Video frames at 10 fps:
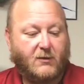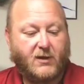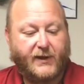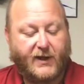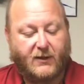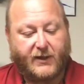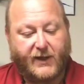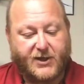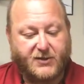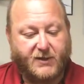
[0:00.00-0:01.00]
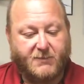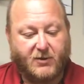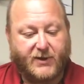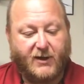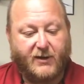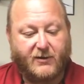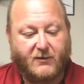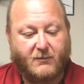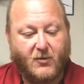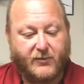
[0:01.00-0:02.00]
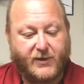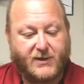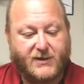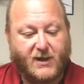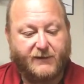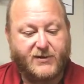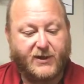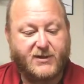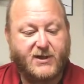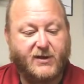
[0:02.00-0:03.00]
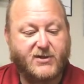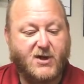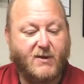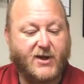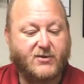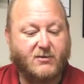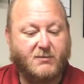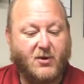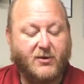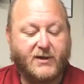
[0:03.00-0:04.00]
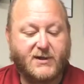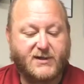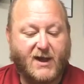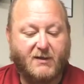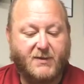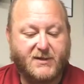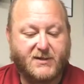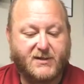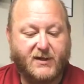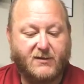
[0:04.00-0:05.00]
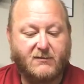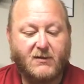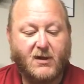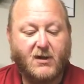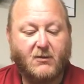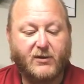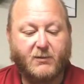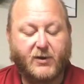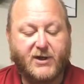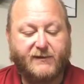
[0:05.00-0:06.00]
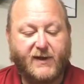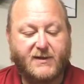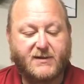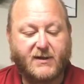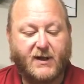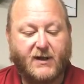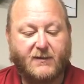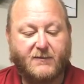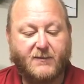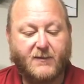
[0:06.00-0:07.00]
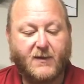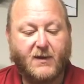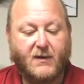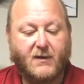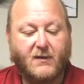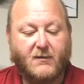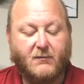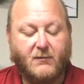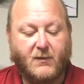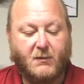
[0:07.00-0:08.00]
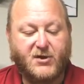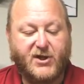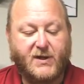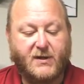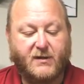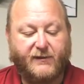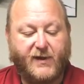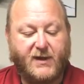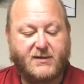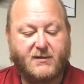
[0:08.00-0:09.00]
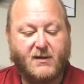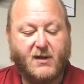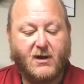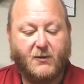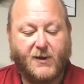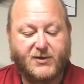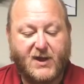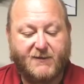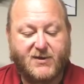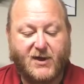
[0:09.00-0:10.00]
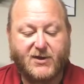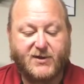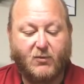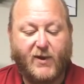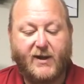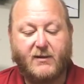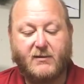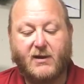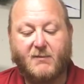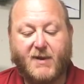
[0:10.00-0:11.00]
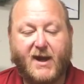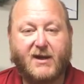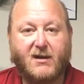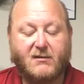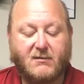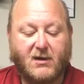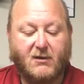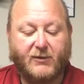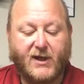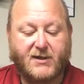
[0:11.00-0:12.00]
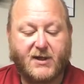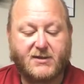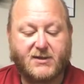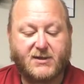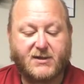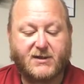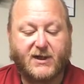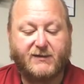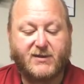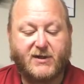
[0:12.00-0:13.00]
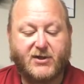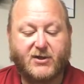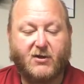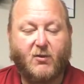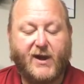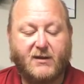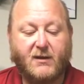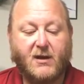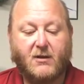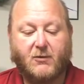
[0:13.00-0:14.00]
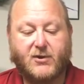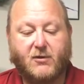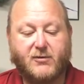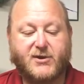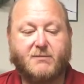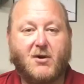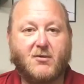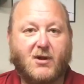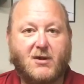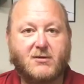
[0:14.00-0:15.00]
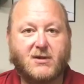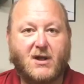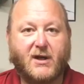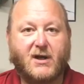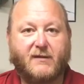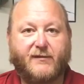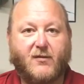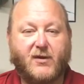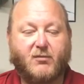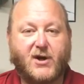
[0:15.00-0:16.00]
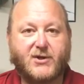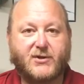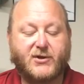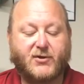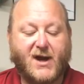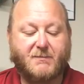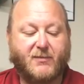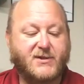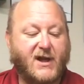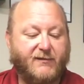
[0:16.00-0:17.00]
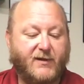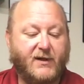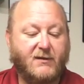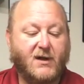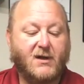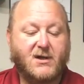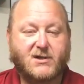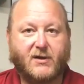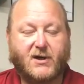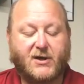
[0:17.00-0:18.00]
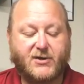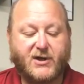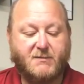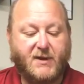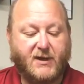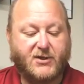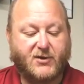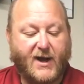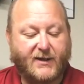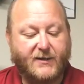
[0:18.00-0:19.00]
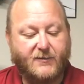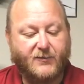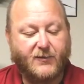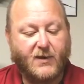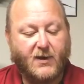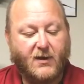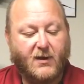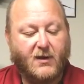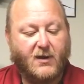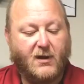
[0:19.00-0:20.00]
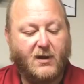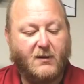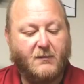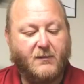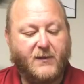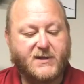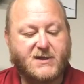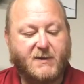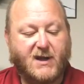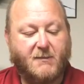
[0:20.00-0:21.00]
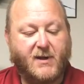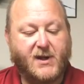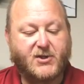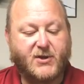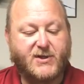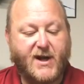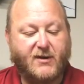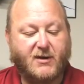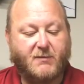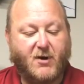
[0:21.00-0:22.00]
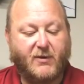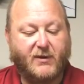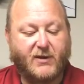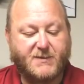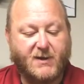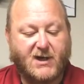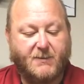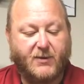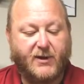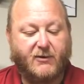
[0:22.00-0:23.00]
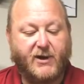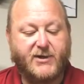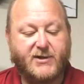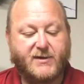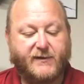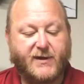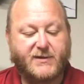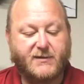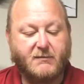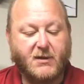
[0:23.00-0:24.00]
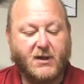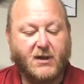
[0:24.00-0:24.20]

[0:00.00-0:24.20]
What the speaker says: know, we're going to take a look at the actual bolt carrier group, bolt itself. As you can see, there's no actual bolt. It's a solid piece of steel with the breech face machined into the face. You also have a tungsten weight in the back here. What that does is it gives you additional weight, which holds the bolt closed long enough for the pressures to drop safely so the cartridge can be extracted. This has become an industry standard component. There's been a couple of iterations of this,